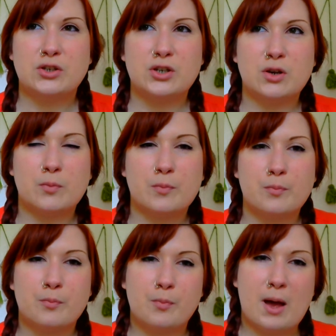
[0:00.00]
she'll
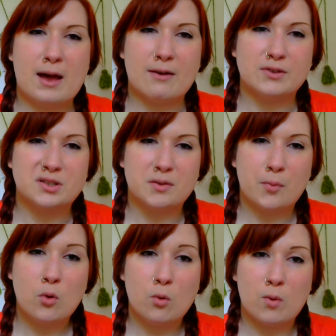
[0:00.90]
have a
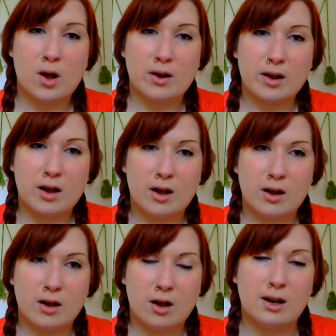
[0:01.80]
support
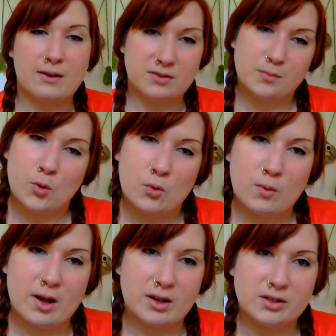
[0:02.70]
worker. I'll have a support
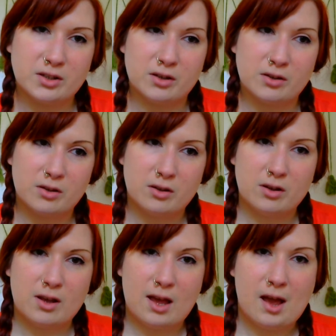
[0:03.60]
worker to
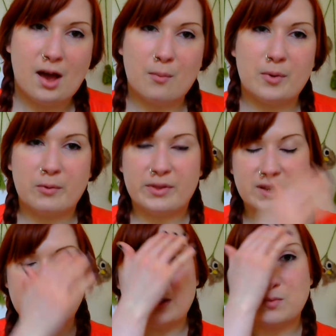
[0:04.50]
help me with
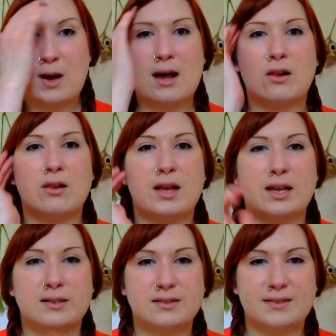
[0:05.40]
this as well.
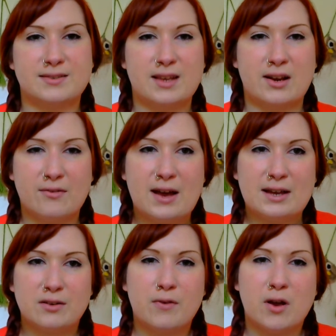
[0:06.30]
And since then, I've
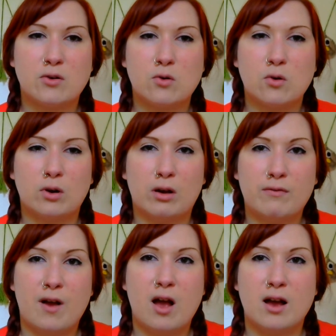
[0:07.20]
had a phone call
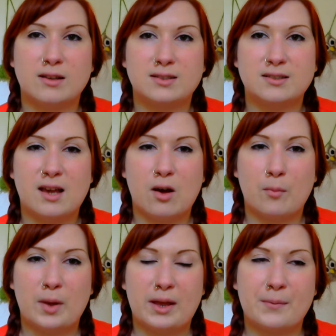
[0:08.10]
off her to
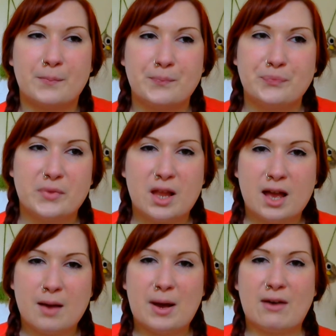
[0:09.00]
tell me
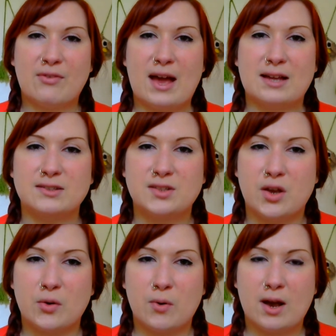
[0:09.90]
about that.
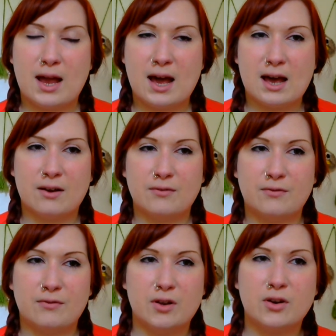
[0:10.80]
So I have
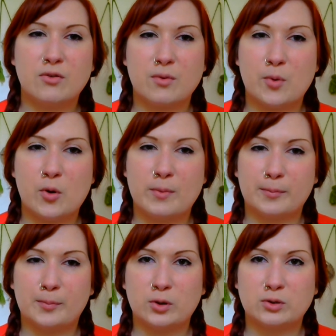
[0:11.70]
another
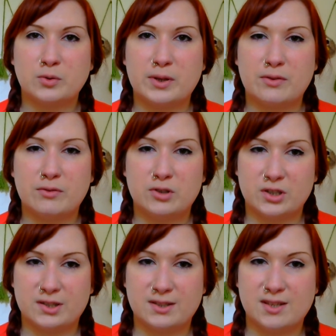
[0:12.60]
appointment booked with just the